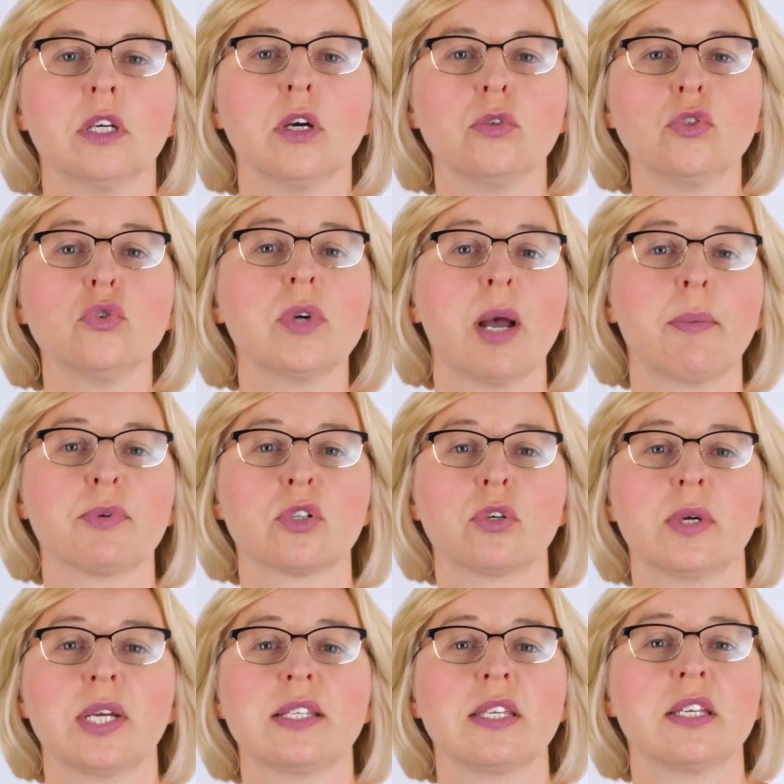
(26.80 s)
Cultural
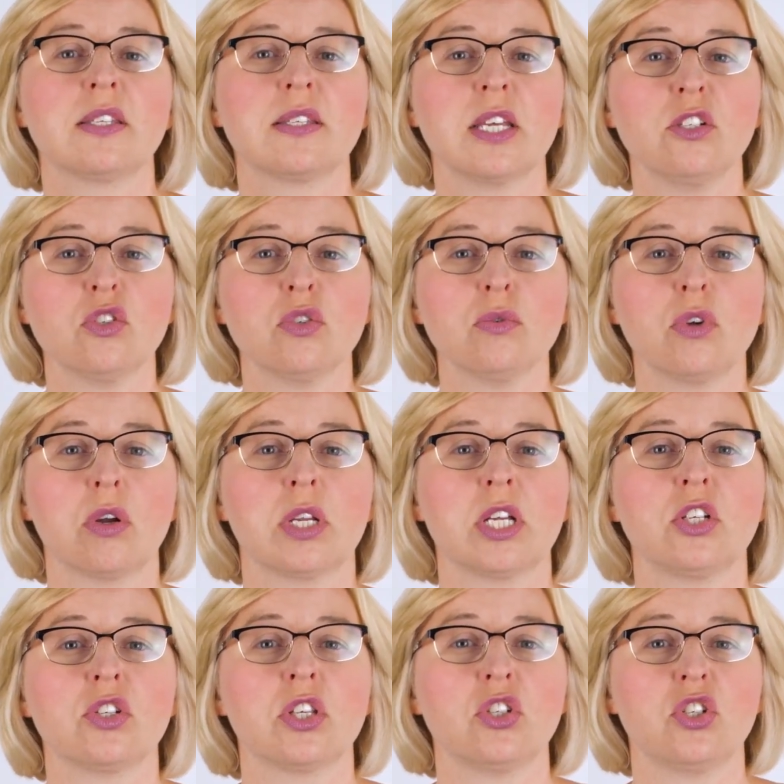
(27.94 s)
capital is the essential
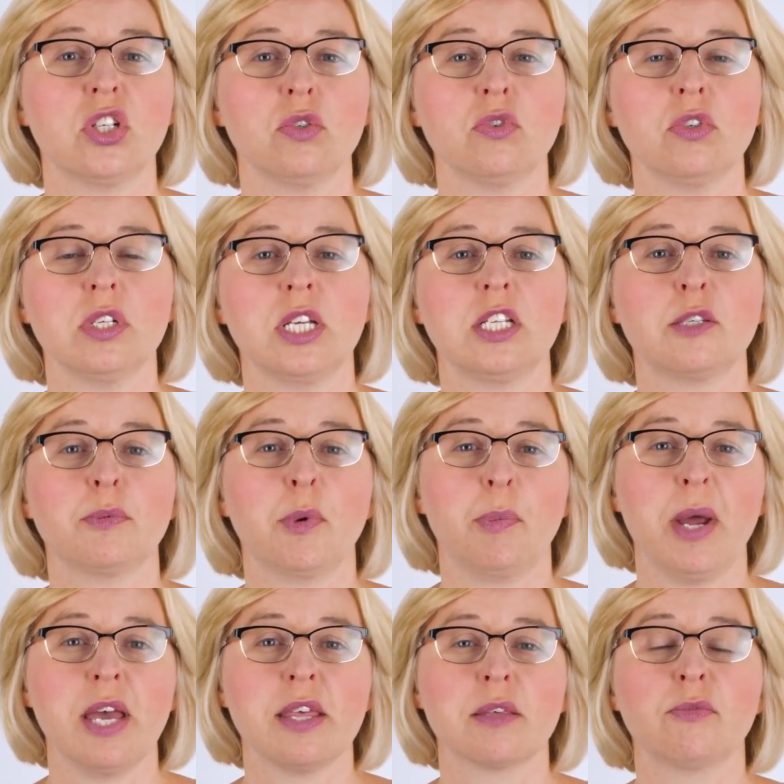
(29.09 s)
knowledge that children need to
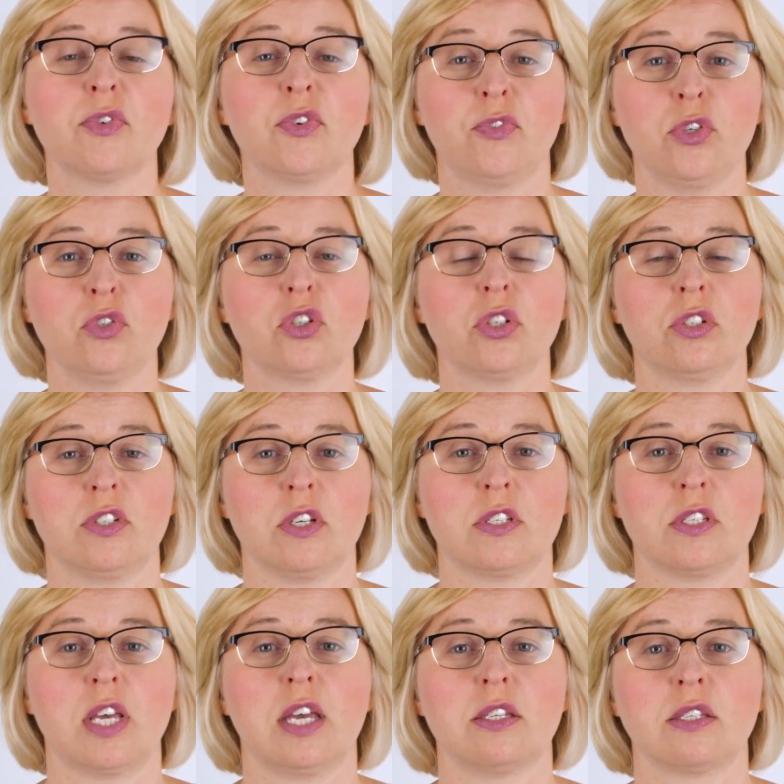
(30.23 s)
prepare them for future
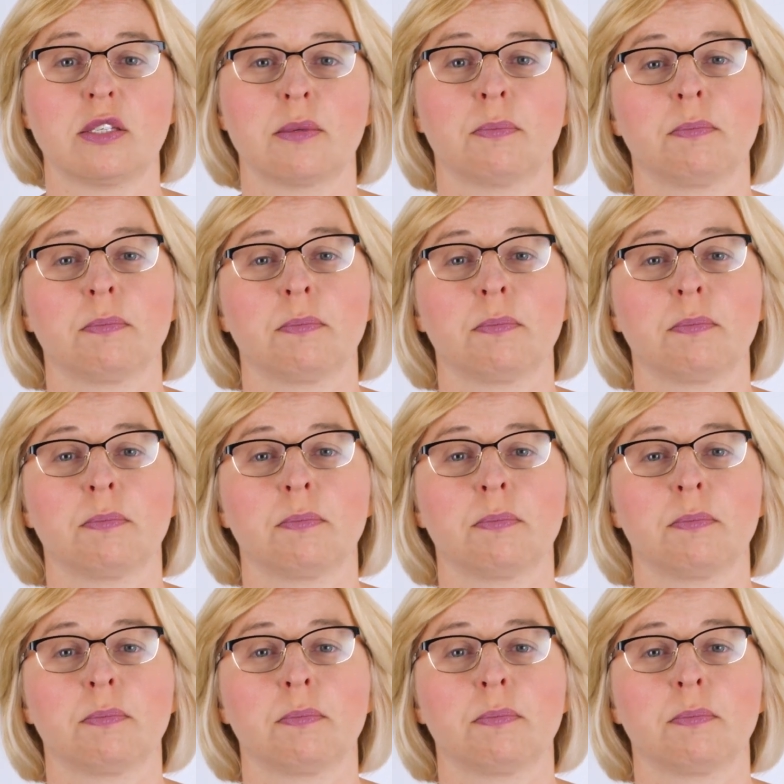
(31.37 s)
success.